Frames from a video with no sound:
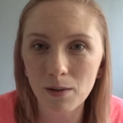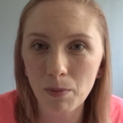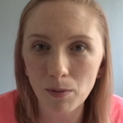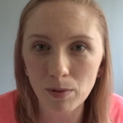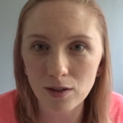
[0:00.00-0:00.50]
to
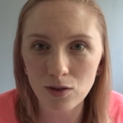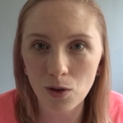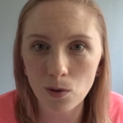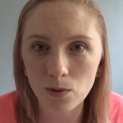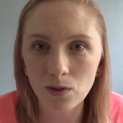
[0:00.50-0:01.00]
public
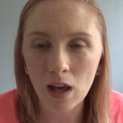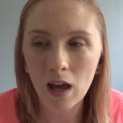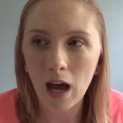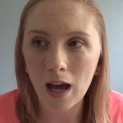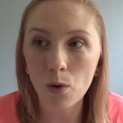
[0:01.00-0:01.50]
schools.
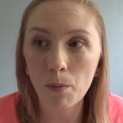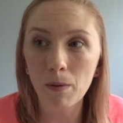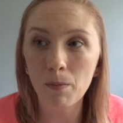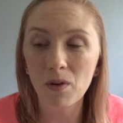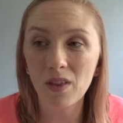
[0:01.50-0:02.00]
I know
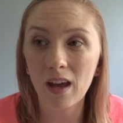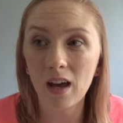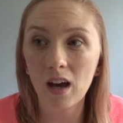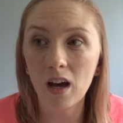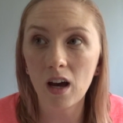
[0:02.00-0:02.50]
people
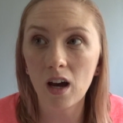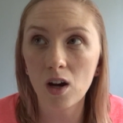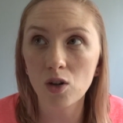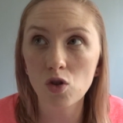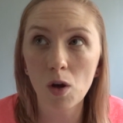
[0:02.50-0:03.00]
that
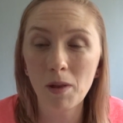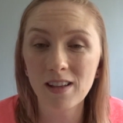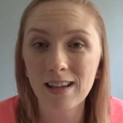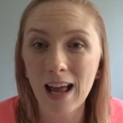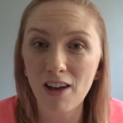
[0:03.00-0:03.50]
are
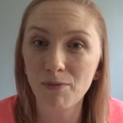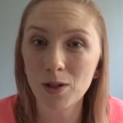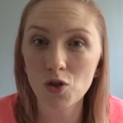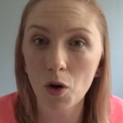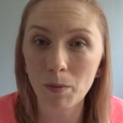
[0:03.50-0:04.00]
jobless and have
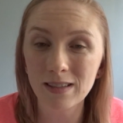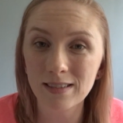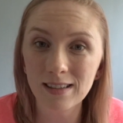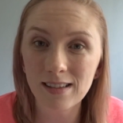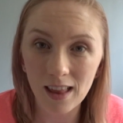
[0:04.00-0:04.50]
been jobless
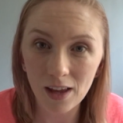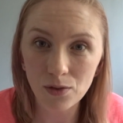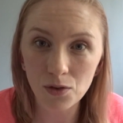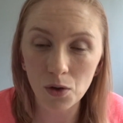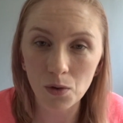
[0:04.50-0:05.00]
since they left
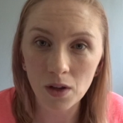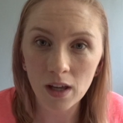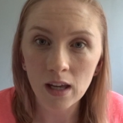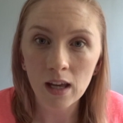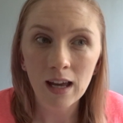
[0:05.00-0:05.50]
school
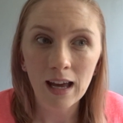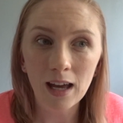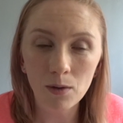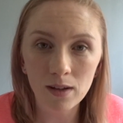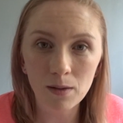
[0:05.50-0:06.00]

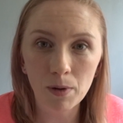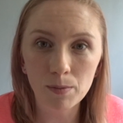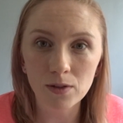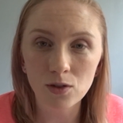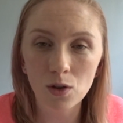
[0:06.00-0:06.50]
and went to
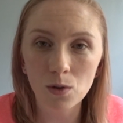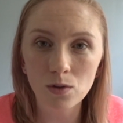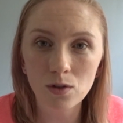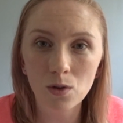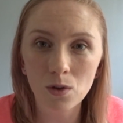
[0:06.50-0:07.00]
public school.
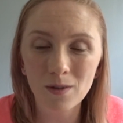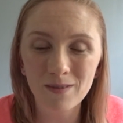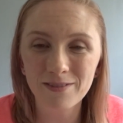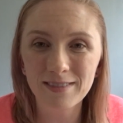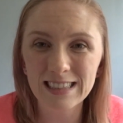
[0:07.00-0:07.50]
So
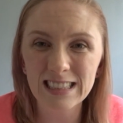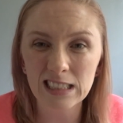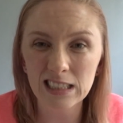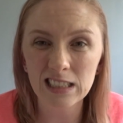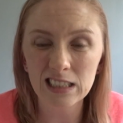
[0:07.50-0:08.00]

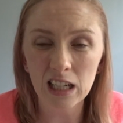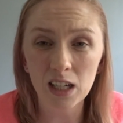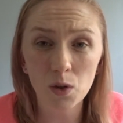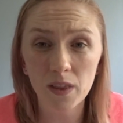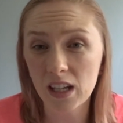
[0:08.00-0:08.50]
I
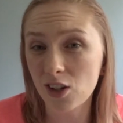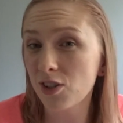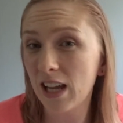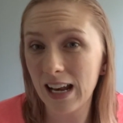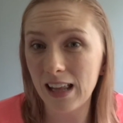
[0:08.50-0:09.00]
don't think
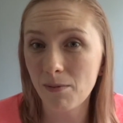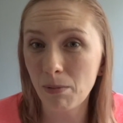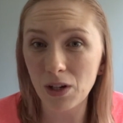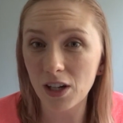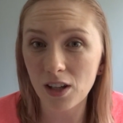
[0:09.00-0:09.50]
there's anything
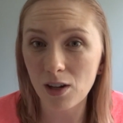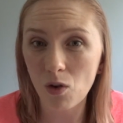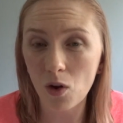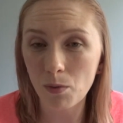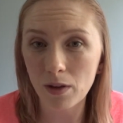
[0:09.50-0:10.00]
particularly
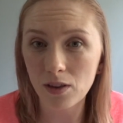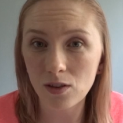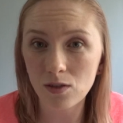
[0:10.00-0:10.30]
wrong with